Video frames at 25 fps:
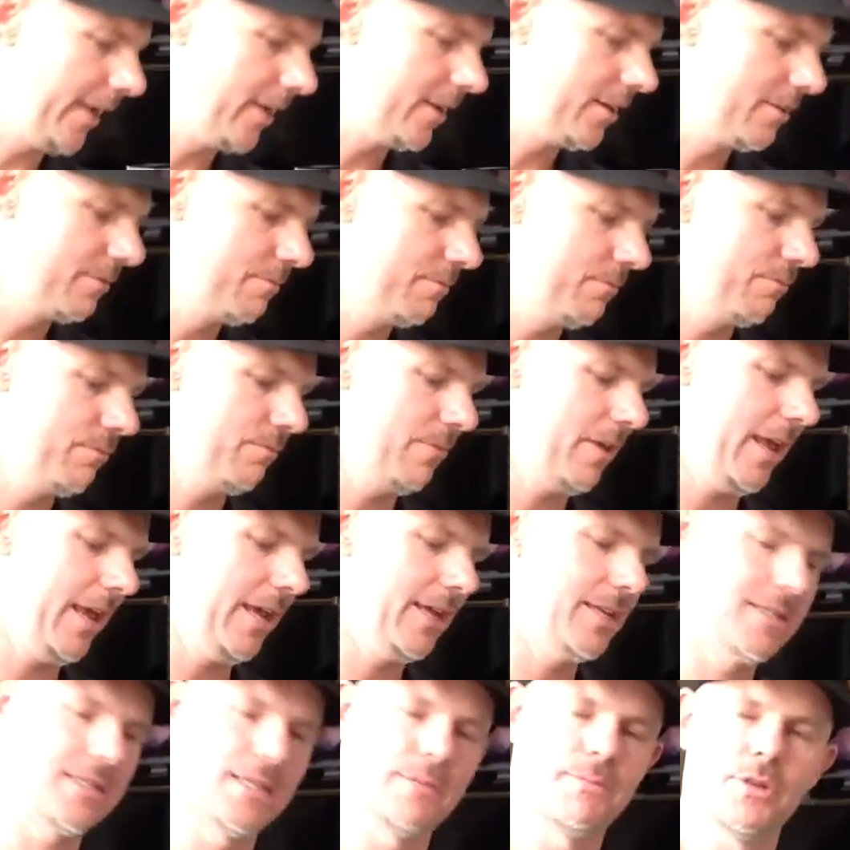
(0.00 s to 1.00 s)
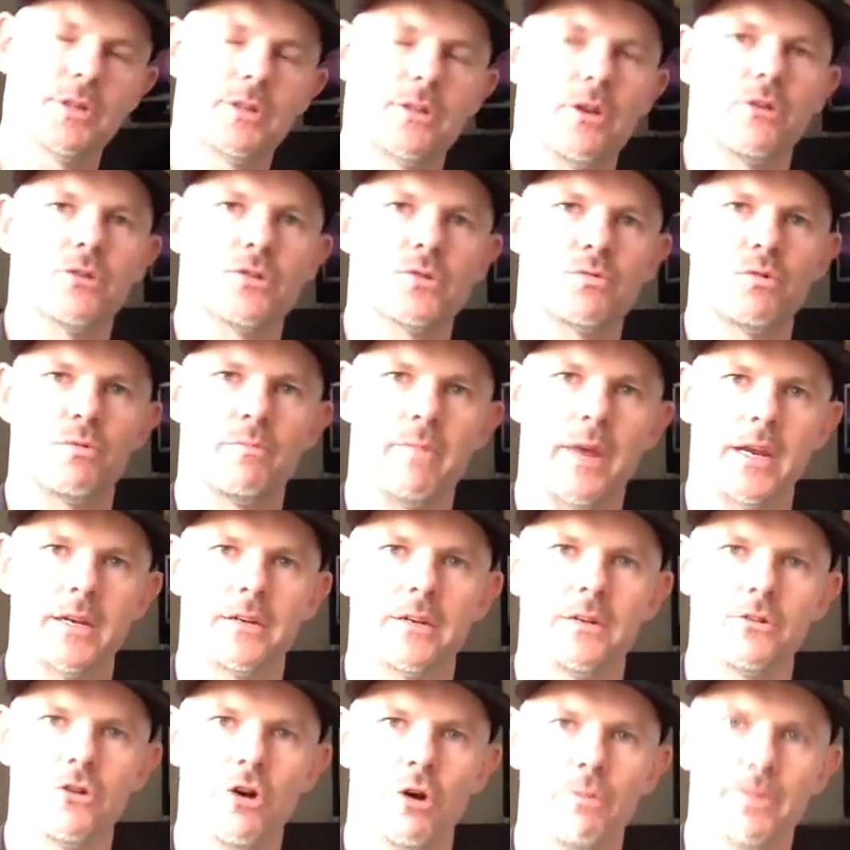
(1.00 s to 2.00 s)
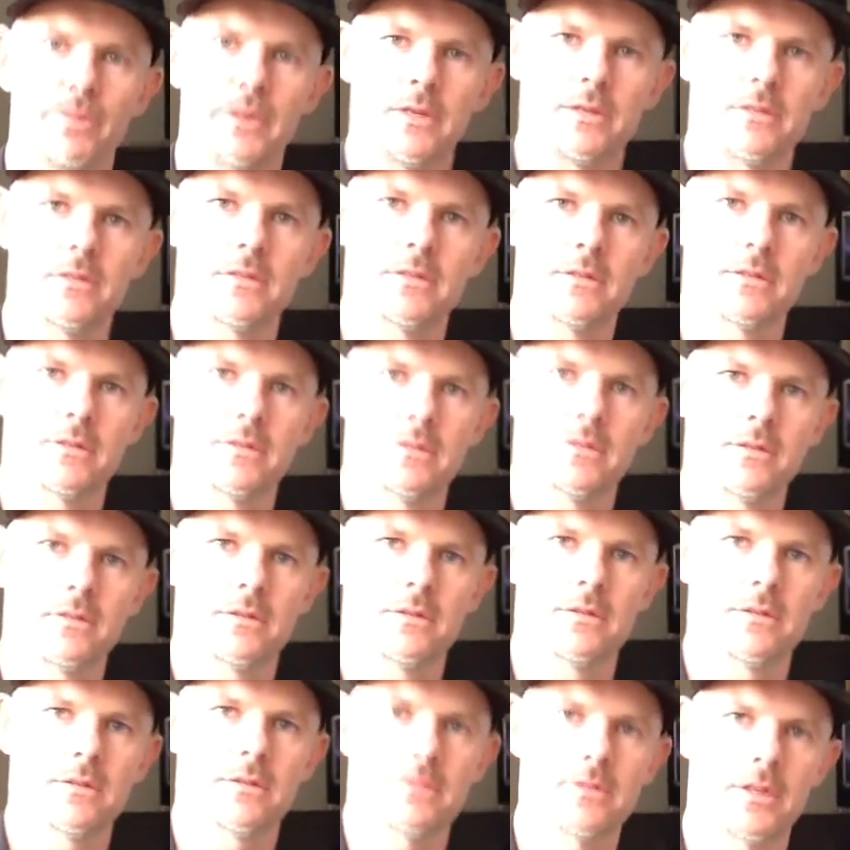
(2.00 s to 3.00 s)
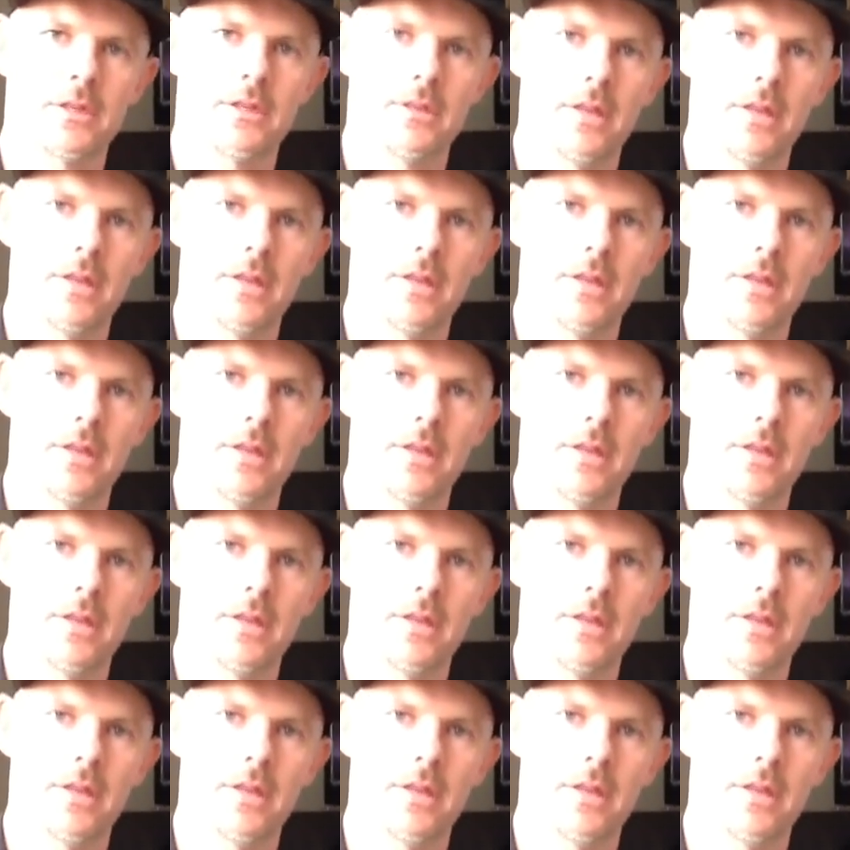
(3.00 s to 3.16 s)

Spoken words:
can exhibit those remaindered copies. See,